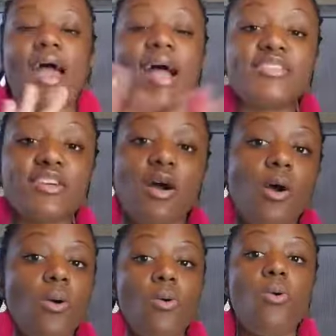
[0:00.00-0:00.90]
I took a
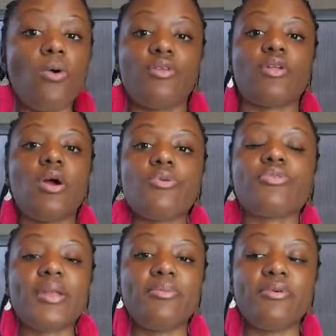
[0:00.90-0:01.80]
whole quarter to go
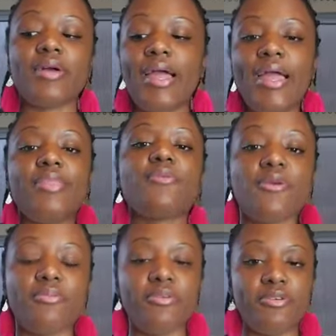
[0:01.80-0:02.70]
through that book and the
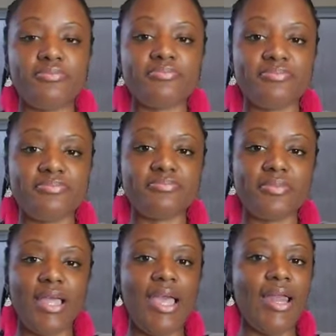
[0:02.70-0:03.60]
workbook.
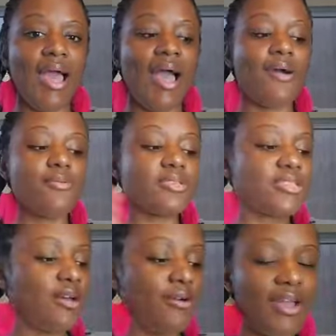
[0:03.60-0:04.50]
And I would
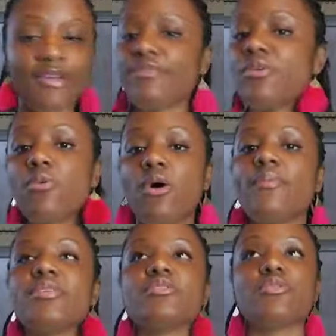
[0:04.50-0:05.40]
tell every
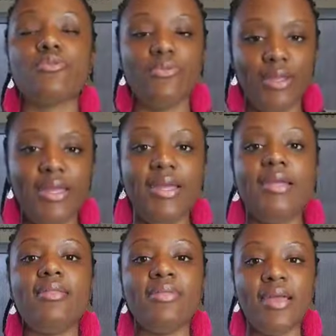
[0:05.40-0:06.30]
woman to
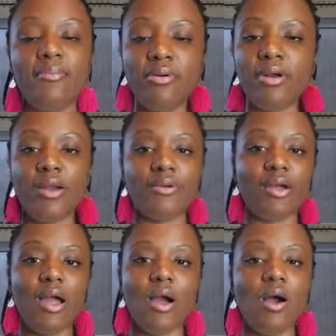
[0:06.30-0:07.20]
read that book. I don't
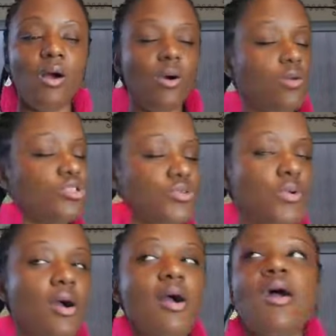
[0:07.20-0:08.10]
care how old
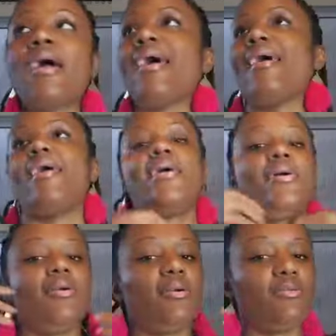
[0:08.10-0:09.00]
you are,
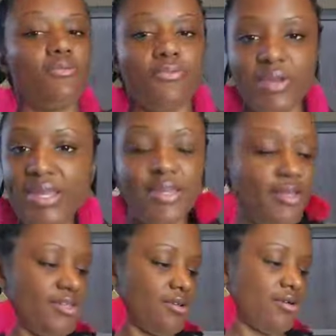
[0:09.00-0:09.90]
read
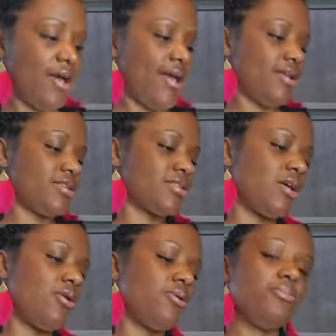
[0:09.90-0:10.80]
it, okay?
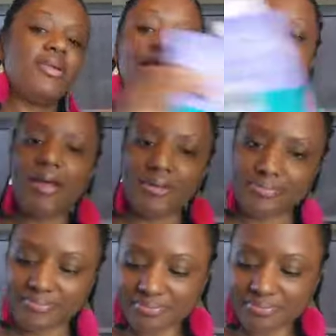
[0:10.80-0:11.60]
So, but anyway,